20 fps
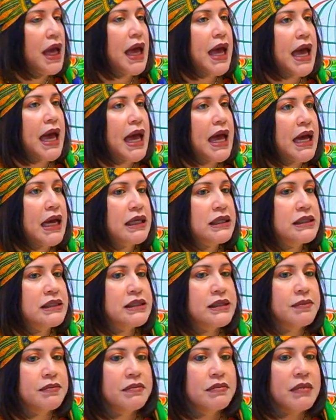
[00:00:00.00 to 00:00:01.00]
And
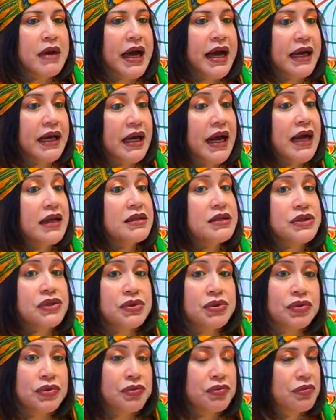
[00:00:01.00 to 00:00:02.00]
I got
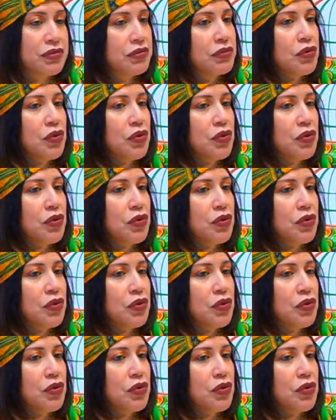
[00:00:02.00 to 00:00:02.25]
to